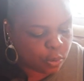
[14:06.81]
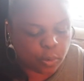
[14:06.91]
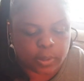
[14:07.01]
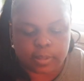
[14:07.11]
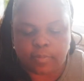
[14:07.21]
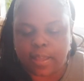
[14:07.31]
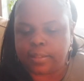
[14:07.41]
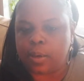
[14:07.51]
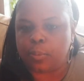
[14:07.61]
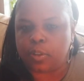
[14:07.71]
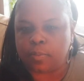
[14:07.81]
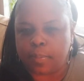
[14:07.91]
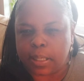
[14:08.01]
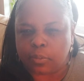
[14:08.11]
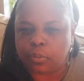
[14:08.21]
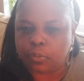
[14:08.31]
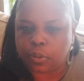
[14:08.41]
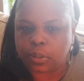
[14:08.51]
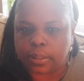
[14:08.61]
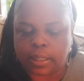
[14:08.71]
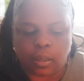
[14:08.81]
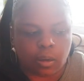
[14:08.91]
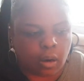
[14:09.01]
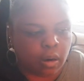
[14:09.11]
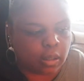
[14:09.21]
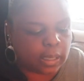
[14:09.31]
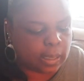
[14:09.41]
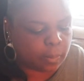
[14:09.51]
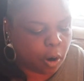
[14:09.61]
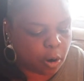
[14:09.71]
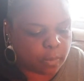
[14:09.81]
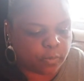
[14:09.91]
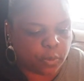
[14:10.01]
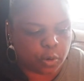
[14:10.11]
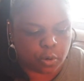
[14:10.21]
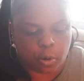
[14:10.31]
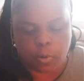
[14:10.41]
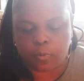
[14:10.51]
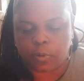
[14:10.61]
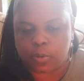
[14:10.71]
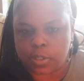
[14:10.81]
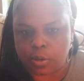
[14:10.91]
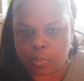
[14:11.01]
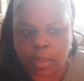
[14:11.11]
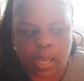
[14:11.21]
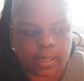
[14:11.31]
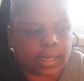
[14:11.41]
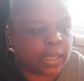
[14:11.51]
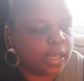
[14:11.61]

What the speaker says: or an event that would have been really harmful or hurtful to their body,